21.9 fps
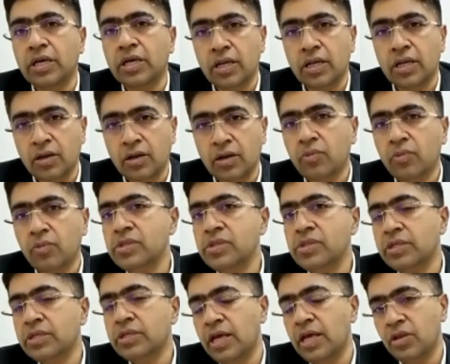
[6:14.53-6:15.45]
in a global
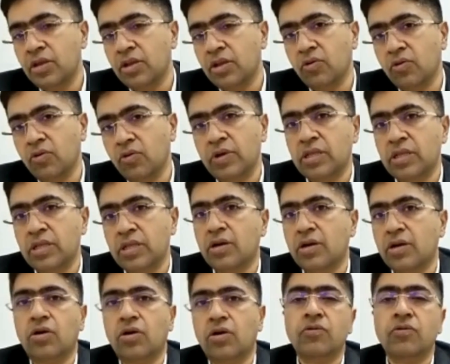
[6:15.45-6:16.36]
scenario where there
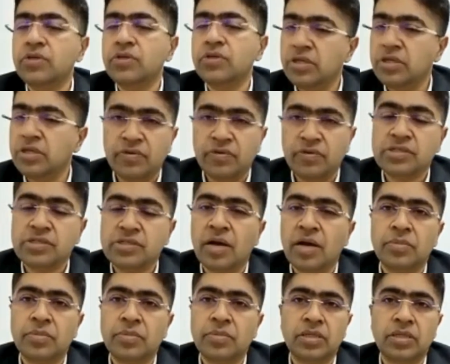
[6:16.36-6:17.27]
are always events
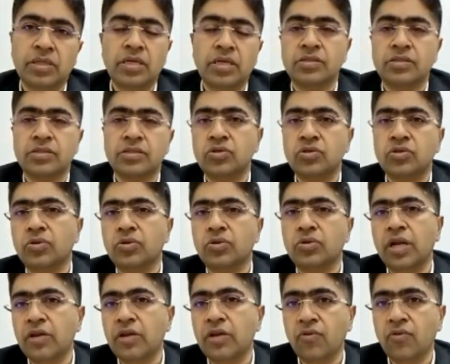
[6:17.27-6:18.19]
happening. There is a
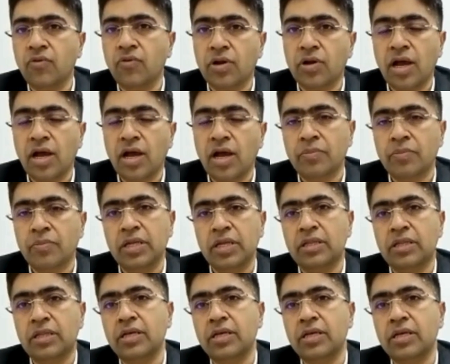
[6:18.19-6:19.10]
Ukraine war
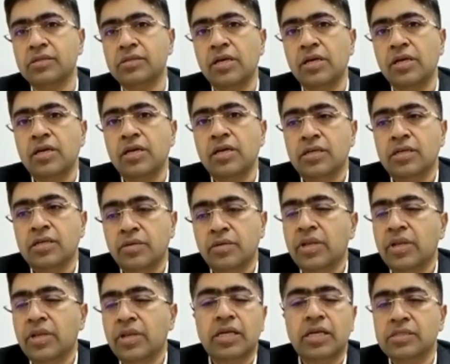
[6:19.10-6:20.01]
happening. There is
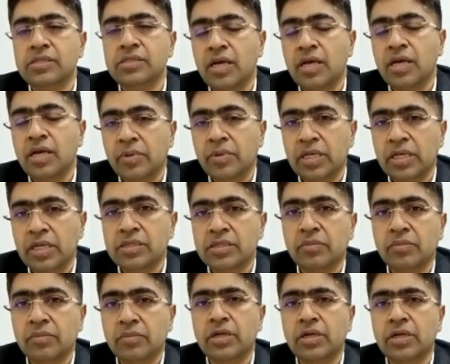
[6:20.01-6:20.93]
some elections happening in
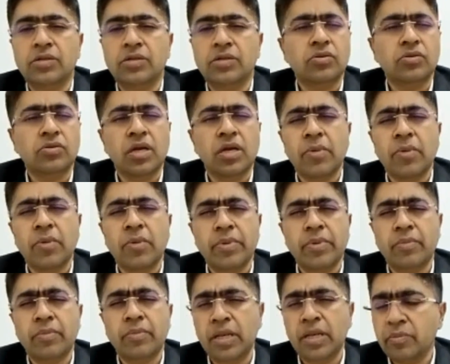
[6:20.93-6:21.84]
some countries. So there may
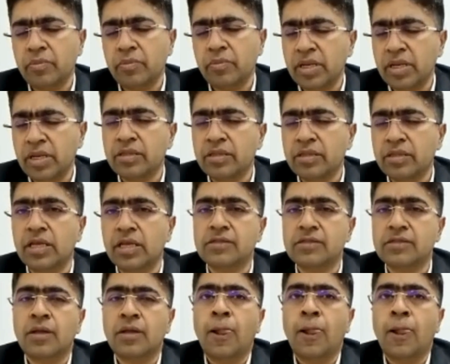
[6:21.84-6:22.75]
be many, many
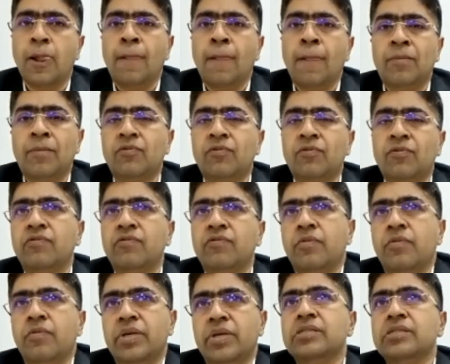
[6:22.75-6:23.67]
things. But one of
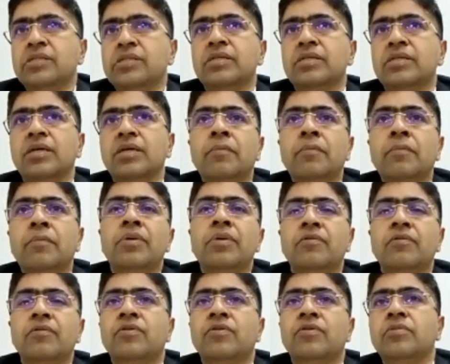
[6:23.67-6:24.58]
the best
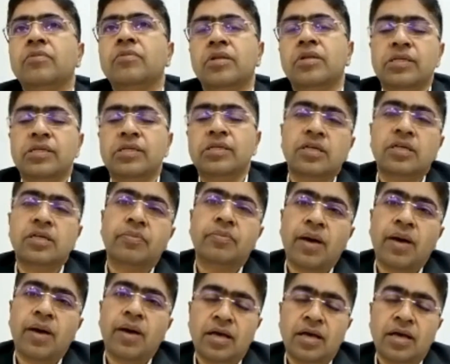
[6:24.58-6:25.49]
examples from the recent
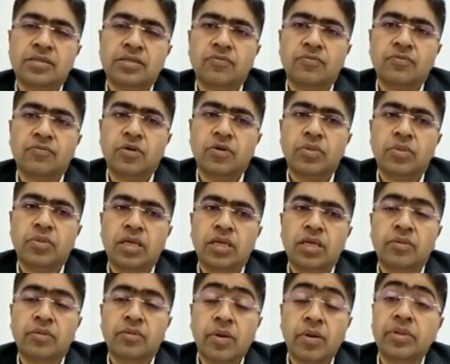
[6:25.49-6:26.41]
past would
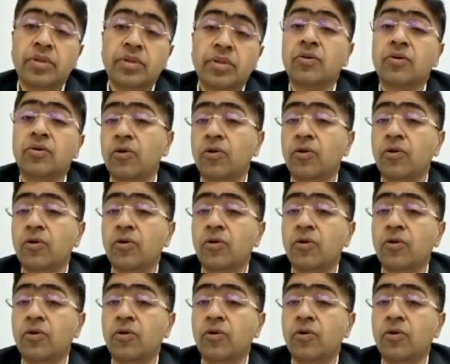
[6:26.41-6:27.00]
be maybe the COVID